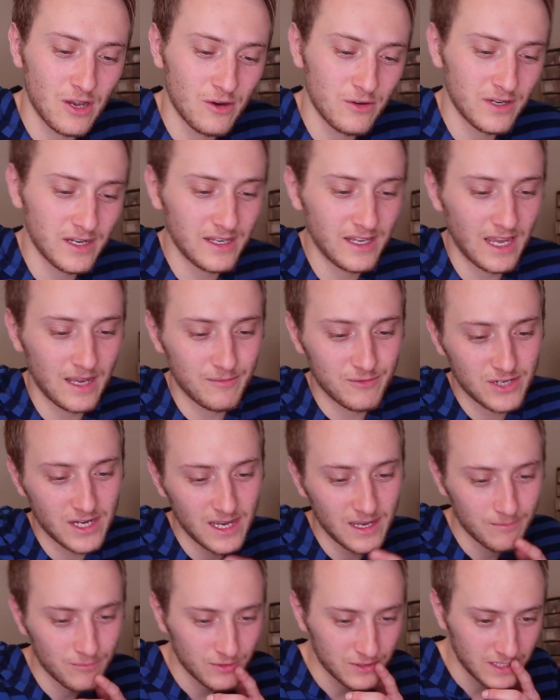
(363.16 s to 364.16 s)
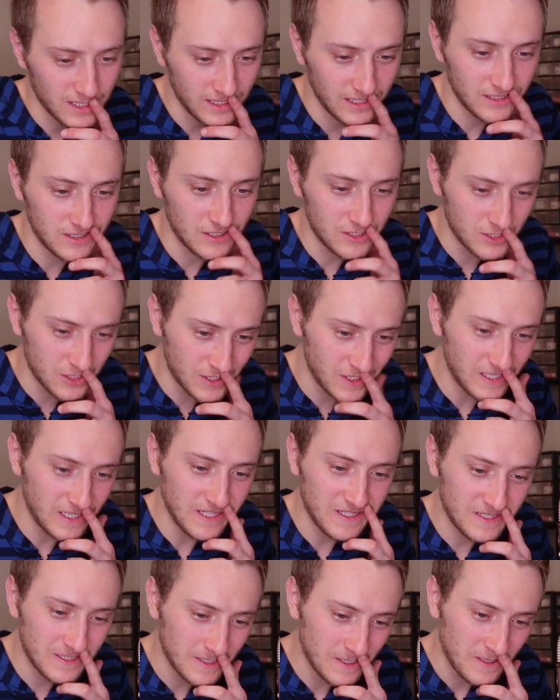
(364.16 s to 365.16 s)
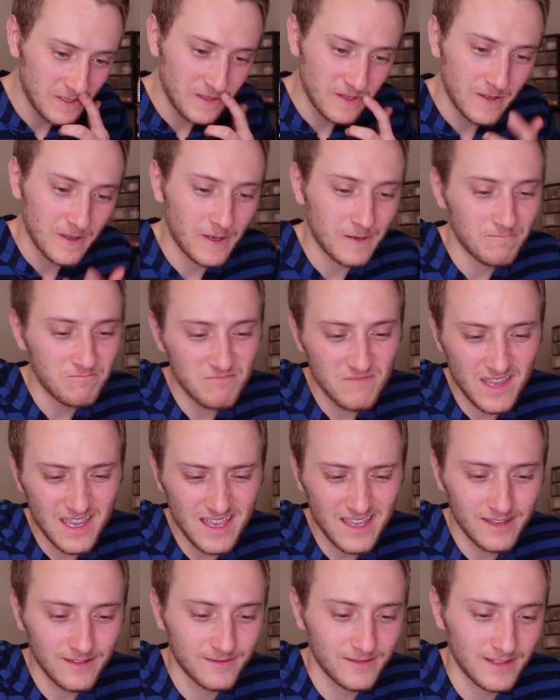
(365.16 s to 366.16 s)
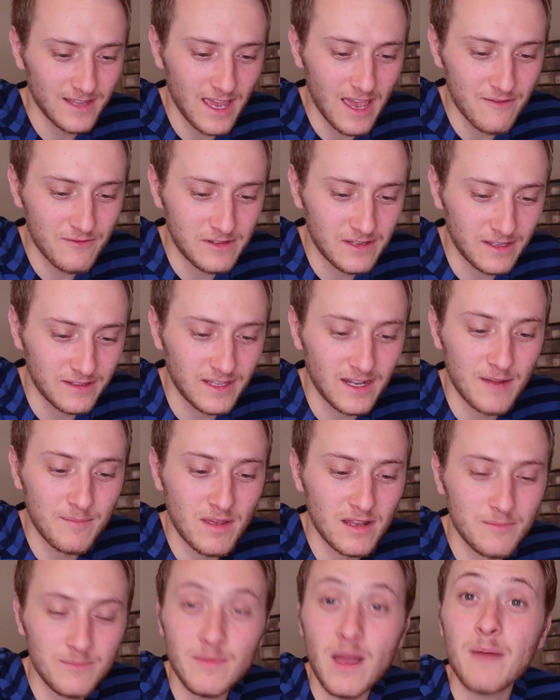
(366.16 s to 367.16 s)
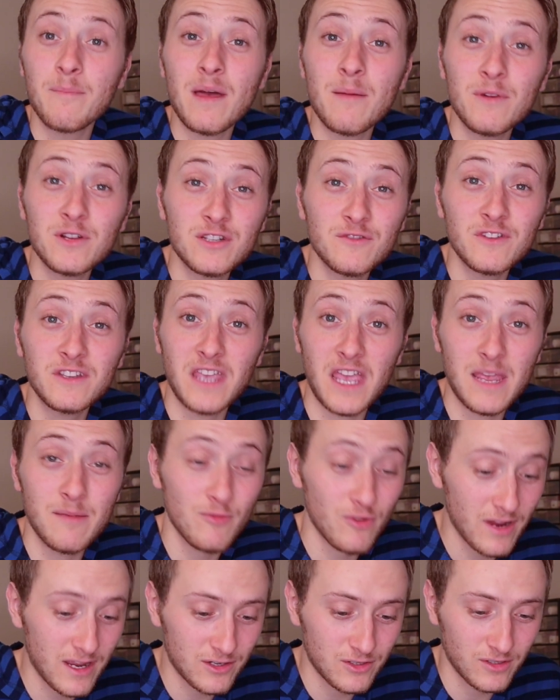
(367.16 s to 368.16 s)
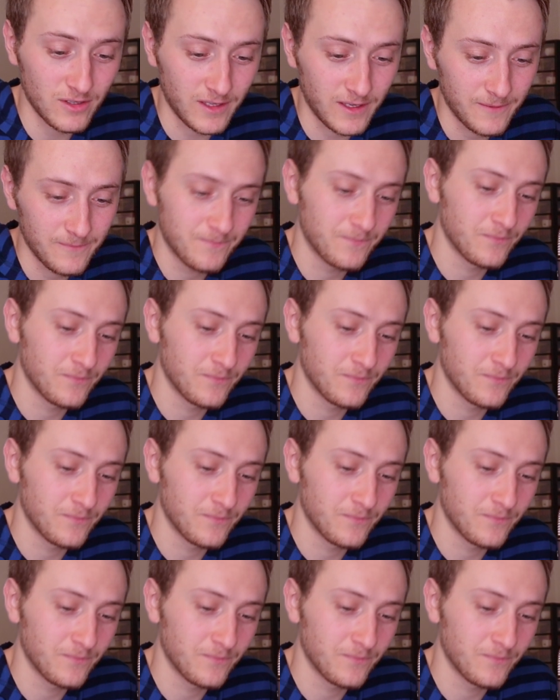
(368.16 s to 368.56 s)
code in game chat pretending to cheat. I haven't done that. I'm not much of a gamer actually.